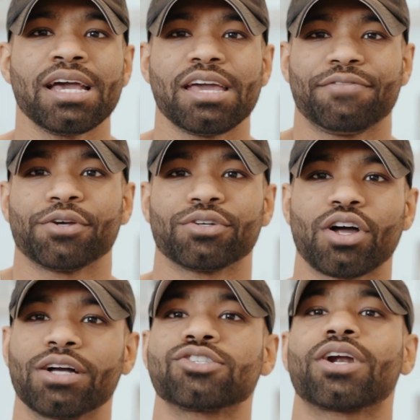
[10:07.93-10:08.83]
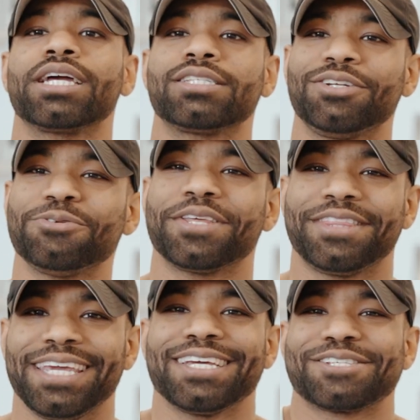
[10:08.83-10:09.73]
If you're not trying to do the
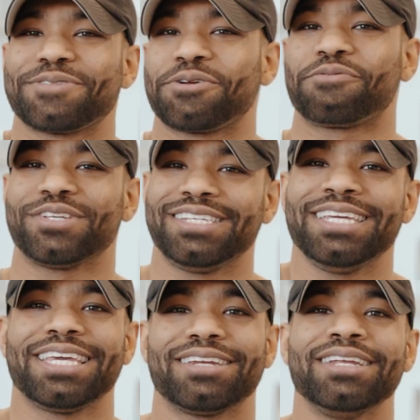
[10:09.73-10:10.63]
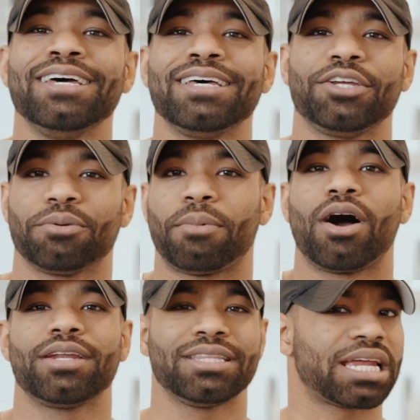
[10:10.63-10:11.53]
things with your physique and your
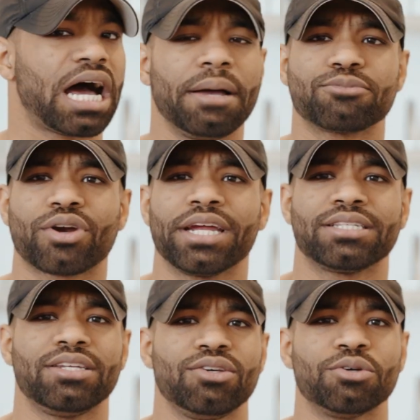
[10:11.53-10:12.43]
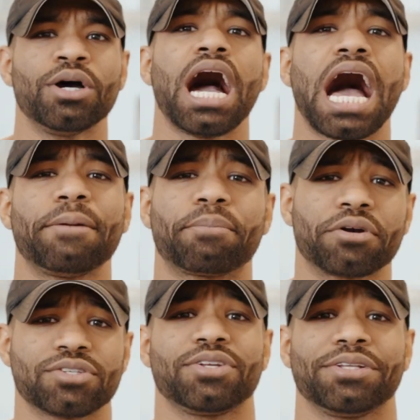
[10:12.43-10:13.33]
body that I'm trying to do, I
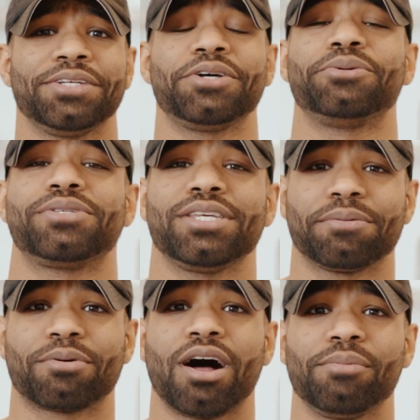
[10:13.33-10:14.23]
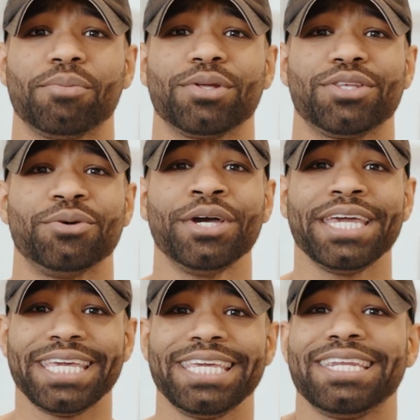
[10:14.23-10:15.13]
personally don't see a problem with you
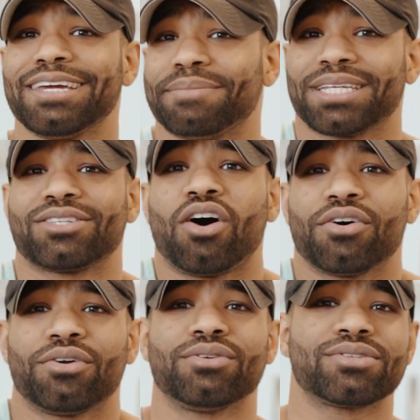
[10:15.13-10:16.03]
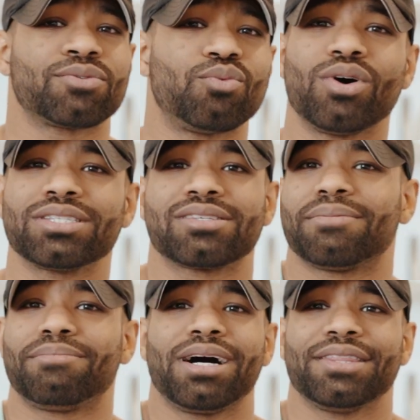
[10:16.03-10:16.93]
eating McDonald's once a
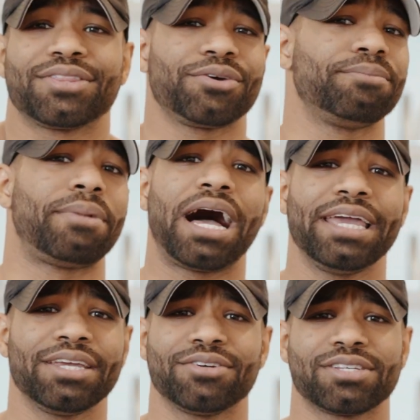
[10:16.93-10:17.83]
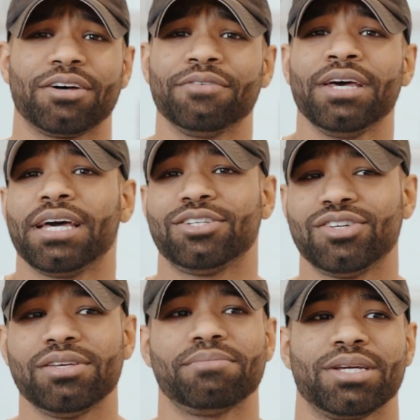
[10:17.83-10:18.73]
month or buying yourself a
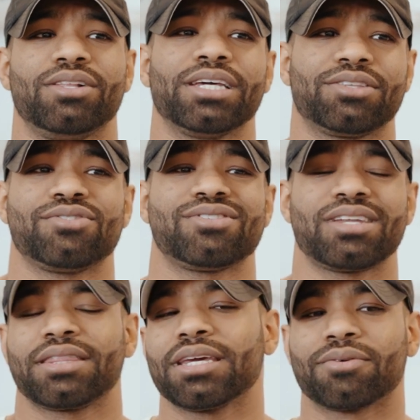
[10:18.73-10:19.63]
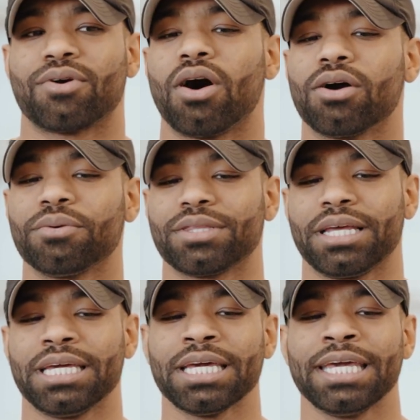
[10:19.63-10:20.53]
cheat meal. Like, there's nothing wrong with
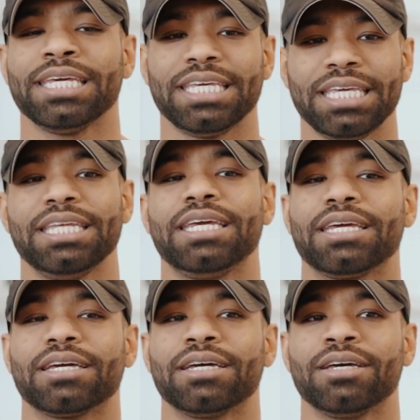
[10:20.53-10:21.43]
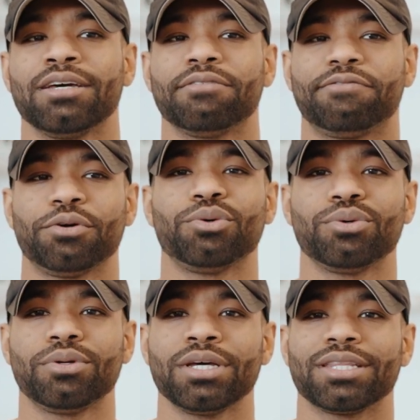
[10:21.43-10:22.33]
like eating
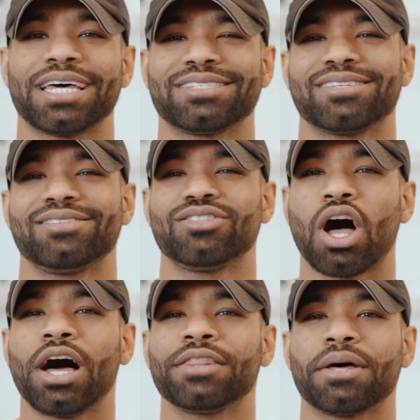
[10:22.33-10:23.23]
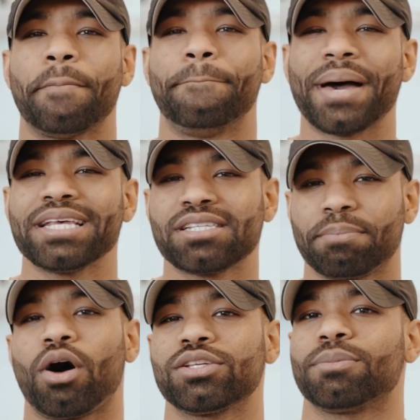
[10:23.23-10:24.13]
food that's not the best
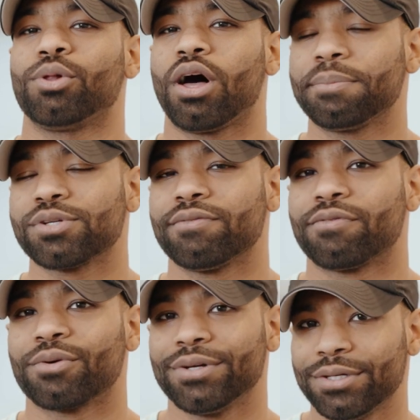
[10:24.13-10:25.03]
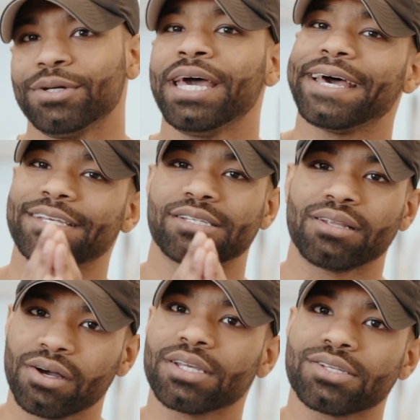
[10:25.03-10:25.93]
possible option for you, as
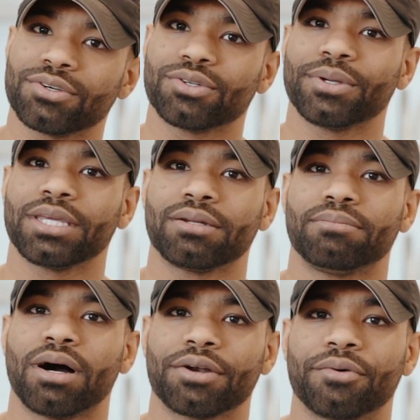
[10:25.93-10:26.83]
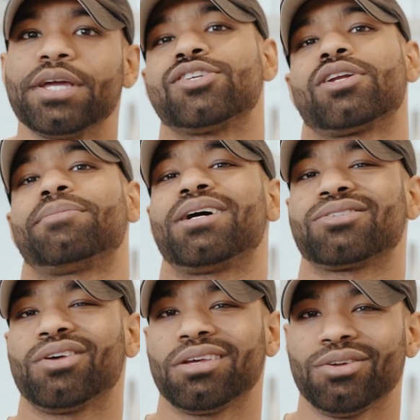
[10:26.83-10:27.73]
long as you're doing it in moderation. I'm not
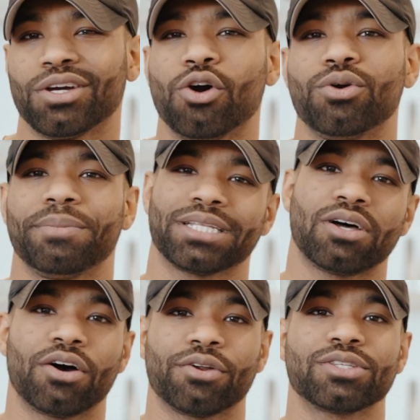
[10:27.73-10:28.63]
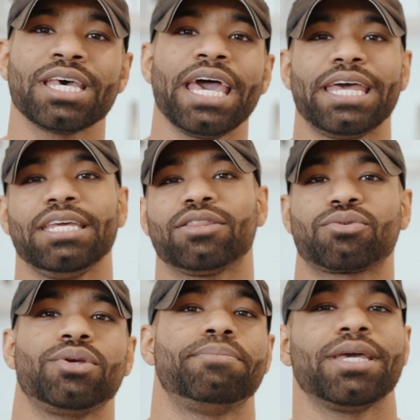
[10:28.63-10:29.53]
telling you to go to McDonald's and eat
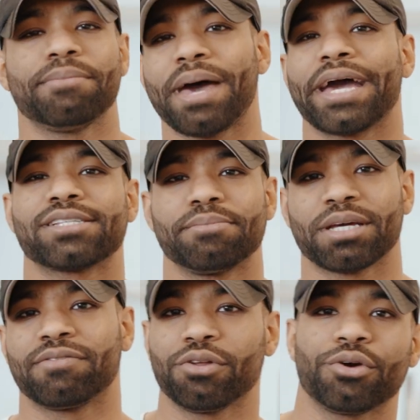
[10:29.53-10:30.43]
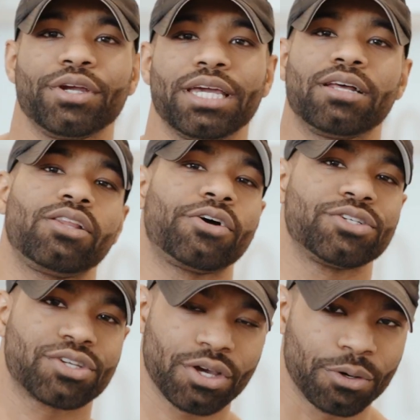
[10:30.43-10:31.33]
3 Big Macs, a McFlurry, and a
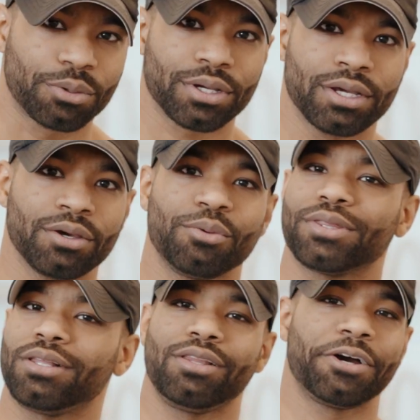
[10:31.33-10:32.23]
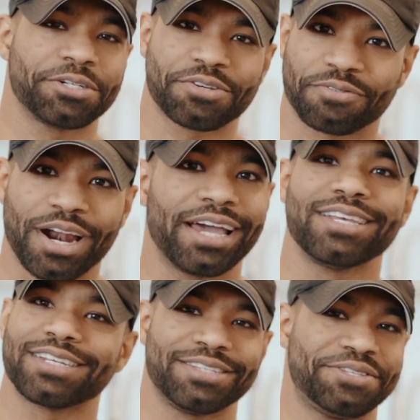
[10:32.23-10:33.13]
large Coke with a large
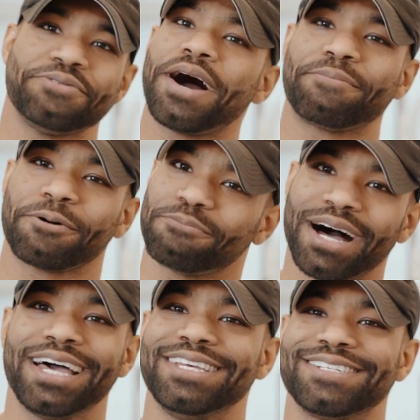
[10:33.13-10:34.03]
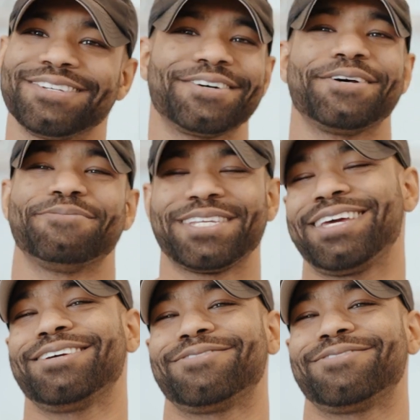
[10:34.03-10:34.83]
fries and 2 apple pies, you know what I'm saying?